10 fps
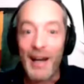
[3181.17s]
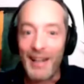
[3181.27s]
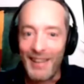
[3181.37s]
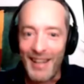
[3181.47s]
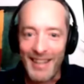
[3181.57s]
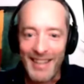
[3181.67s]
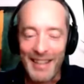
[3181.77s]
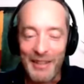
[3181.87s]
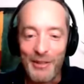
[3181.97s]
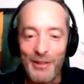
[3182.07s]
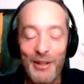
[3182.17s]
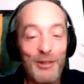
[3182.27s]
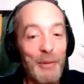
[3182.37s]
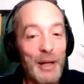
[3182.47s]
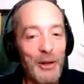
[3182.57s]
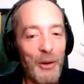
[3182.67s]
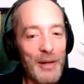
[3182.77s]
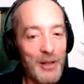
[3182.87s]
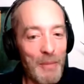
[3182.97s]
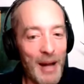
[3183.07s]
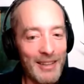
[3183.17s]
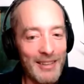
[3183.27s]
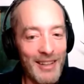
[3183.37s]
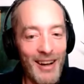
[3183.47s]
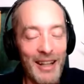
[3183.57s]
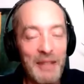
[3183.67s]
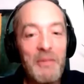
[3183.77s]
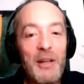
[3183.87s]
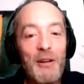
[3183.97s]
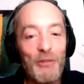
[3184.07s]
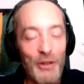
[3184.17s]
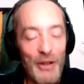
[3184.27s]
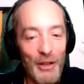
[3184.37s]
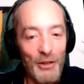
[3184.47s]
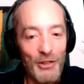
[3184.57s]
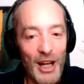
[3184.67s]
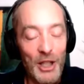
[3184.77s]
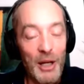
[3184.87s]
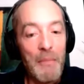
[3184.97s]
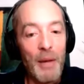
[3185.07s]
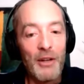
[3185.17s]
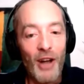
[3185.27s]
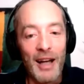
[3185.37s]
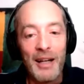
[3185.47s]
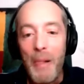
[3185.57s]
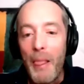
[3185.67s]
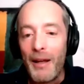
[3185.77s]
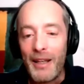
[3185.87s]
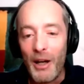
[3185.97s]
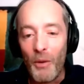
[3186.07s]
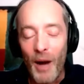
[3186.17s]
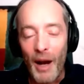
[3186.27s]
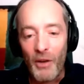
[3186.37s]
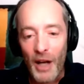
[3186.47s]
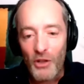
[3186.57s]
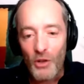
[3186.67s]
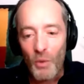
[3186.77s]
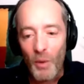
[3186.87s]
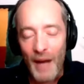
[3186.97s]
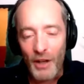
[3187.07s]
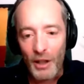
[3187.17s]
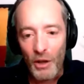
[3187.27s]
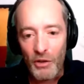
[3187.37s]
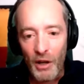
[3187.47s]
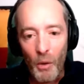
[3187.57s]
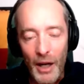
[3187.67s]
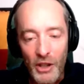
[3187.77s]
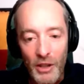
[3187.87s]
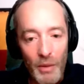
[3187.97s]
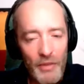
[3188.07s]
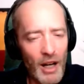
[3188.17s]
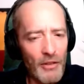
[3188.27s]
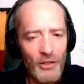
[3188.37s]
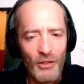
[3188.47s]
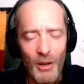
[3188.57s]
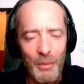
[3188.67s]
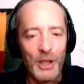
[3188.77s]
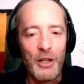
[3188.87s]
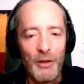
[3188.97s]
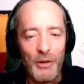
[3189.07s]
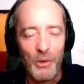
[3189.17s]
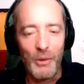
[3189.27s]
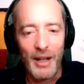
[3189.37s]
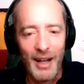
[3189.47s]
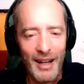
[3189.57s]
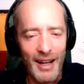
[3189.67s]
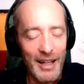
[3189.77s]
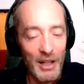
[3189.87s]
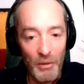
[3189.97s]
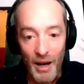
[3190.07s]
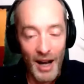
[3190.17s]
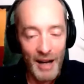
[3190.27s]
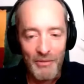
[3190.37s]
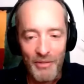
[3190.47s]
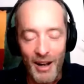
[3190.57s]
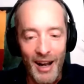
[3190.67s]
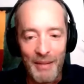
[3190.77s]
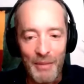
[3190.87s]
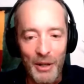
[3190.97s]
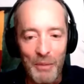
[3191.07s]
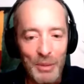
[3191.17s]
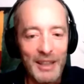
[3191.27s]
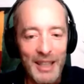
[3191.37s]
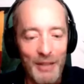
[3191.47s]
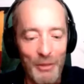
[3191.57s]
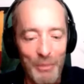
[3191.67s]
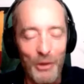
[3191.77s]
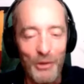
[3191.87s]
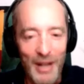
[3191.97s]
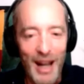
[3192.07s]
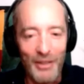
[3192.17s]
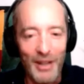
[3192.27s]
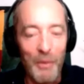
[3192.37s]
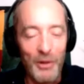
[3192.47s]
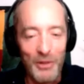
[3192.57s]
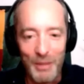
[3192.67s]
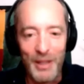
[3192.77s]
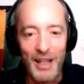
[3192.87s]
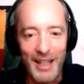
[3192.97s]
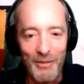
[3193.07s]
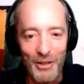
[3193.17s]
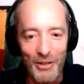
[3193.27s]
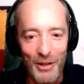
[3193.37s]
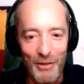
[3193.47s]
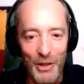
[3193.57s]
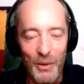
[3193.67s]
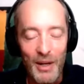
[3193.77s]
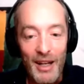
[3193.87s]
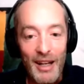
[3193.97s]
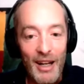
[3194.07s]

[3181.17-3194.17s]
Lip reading: about a lot of things. And so we can always go back to Don for another session. But Don, I do have a closing question. We've covered so much territory, and I know I am a completely different person now than I was at the beginning of this interview